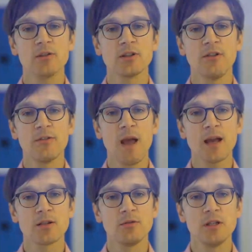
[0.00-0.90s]
soft
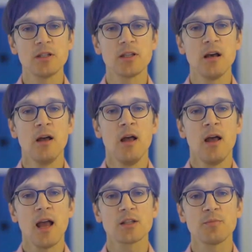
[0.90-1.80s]
so this is the
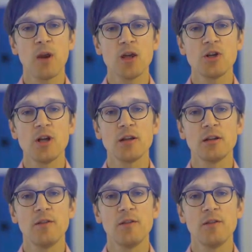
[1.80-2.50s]
exponentiated